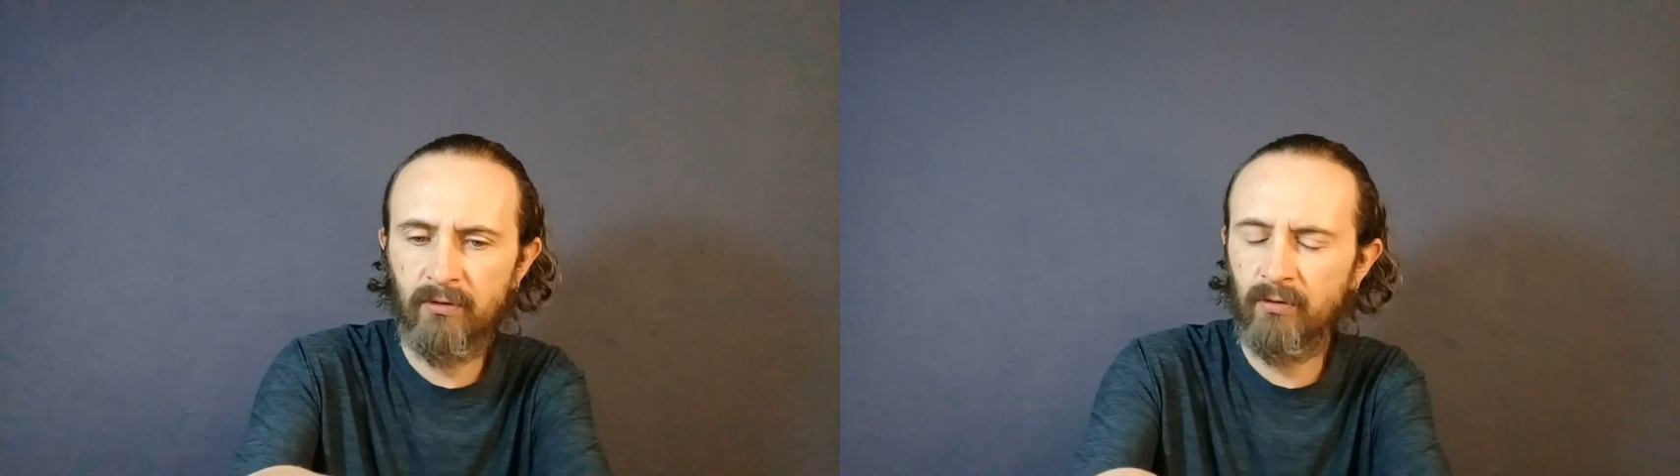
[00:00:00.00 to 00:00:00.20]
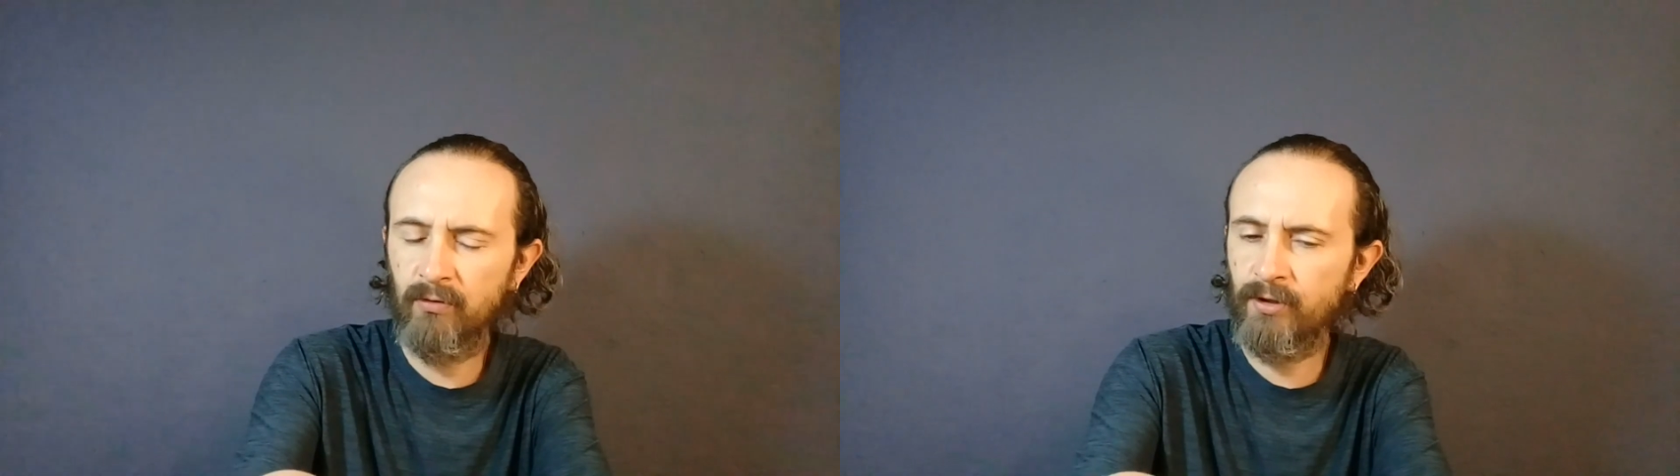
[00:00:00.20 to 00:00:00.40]

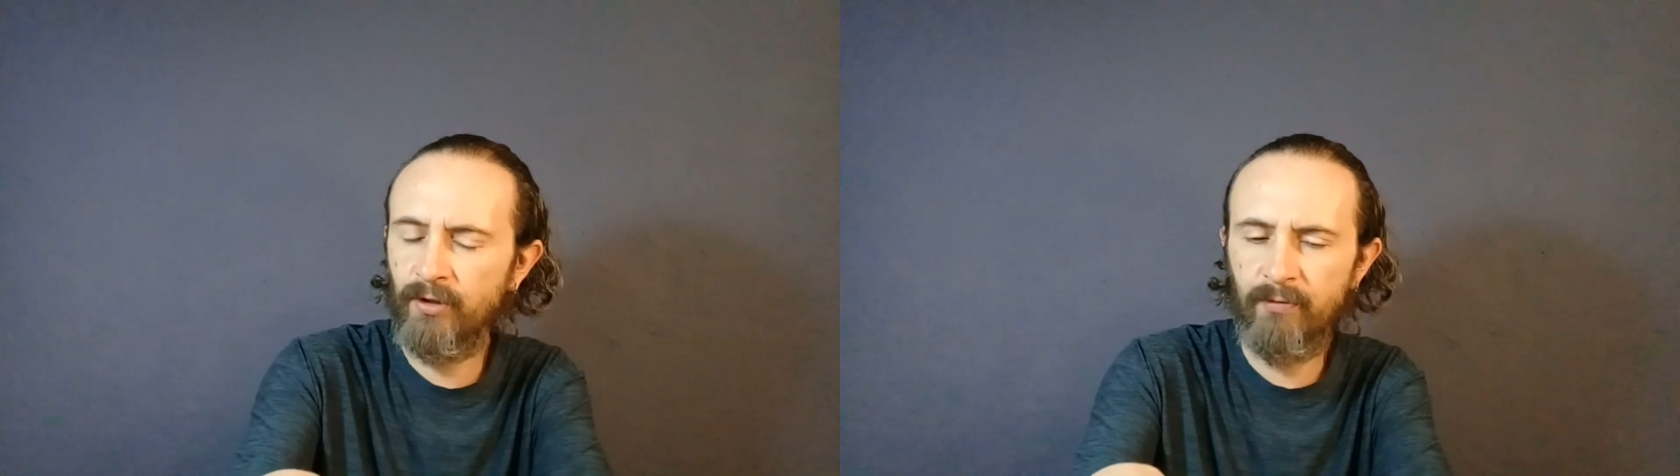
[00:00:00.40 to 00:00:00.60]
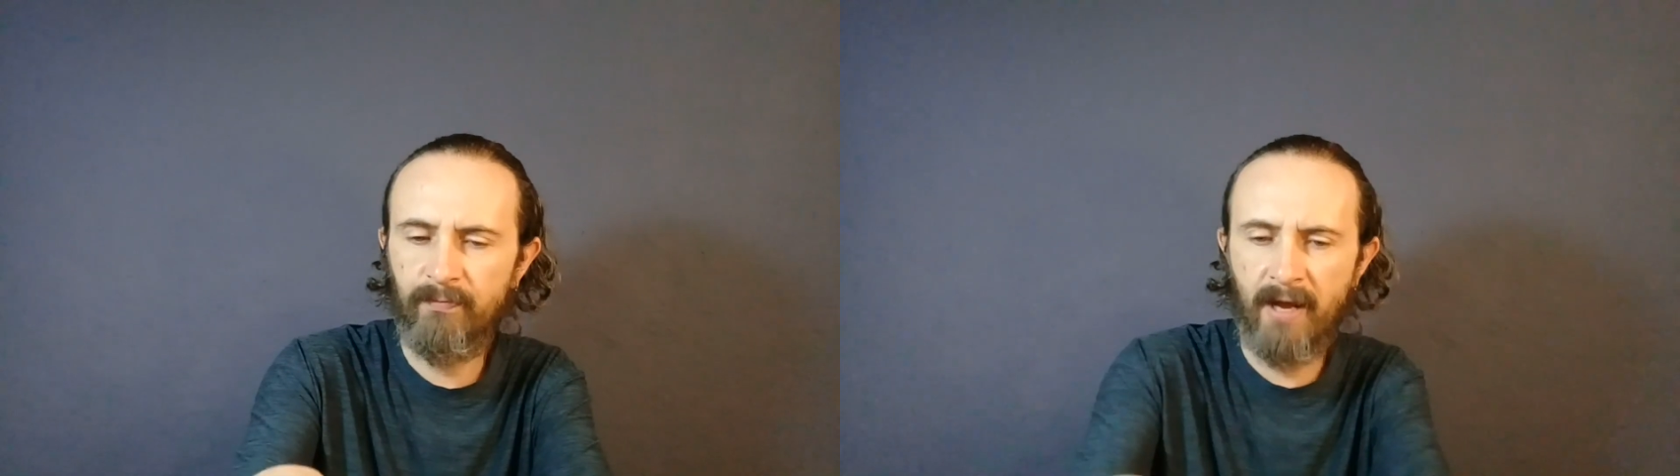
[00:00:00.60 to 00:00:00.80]
Don't
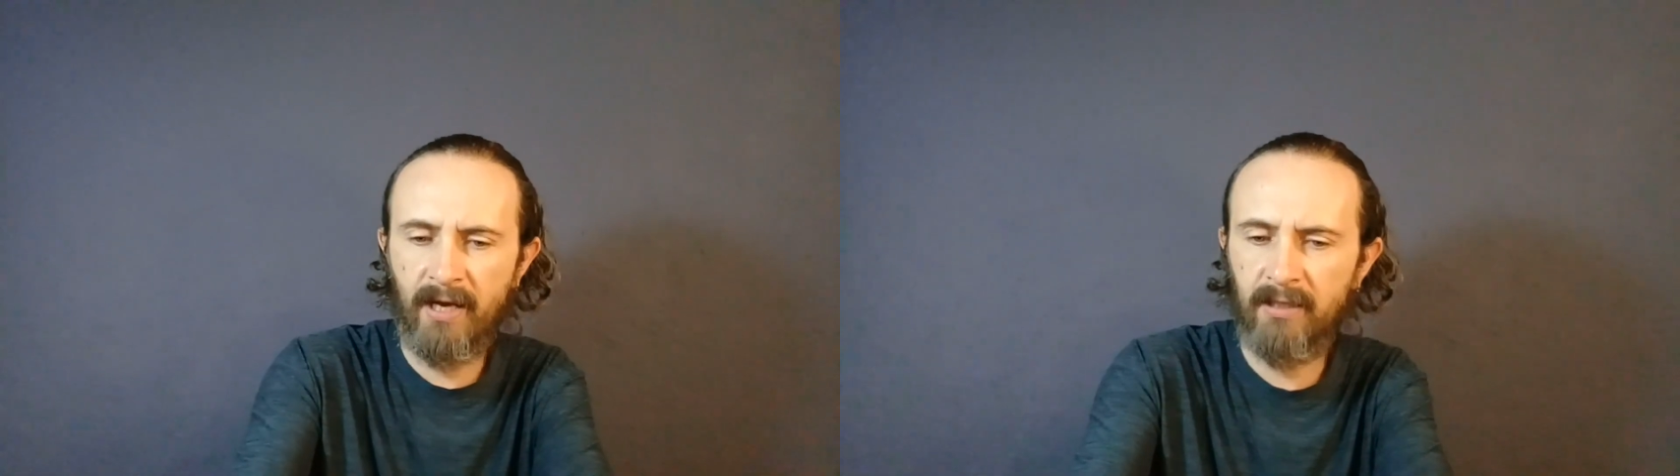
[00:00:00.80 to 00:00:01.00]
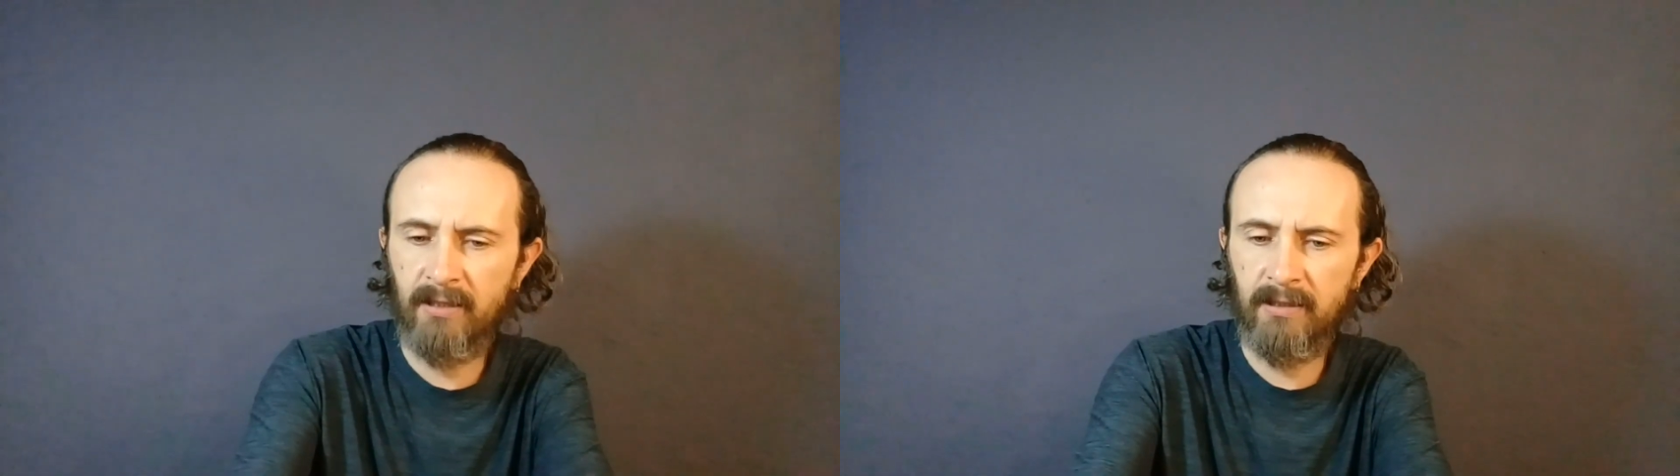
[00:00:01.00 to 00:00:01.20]
turn your
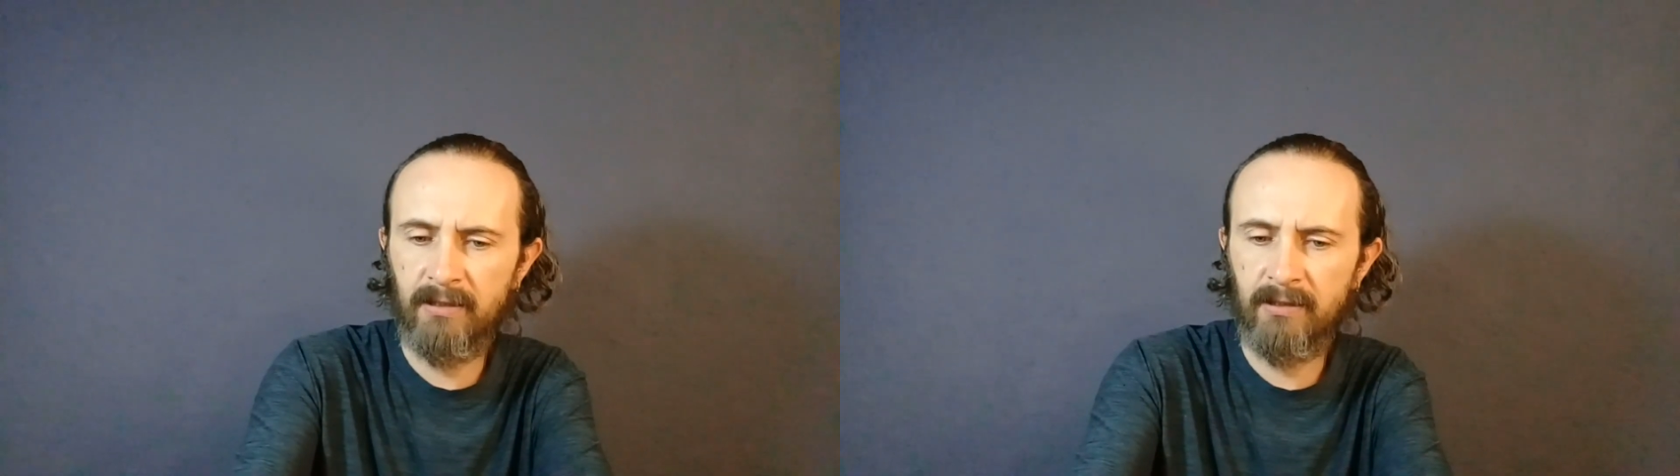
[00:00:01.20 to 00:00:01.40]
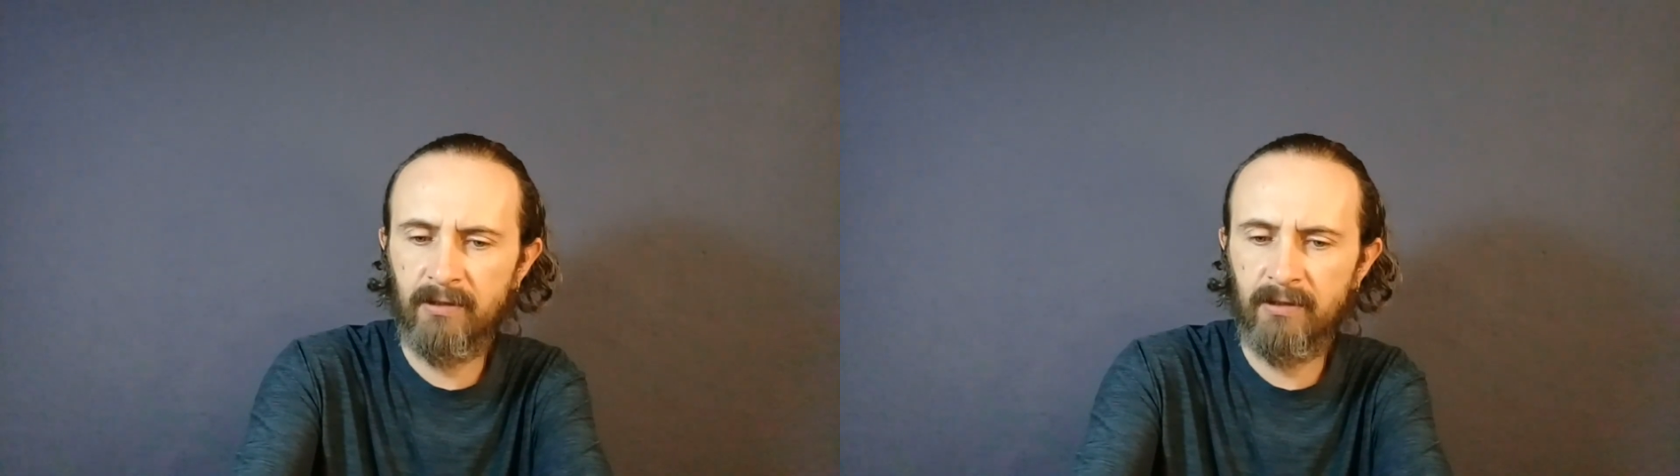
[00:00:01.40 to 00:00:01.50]
back on it.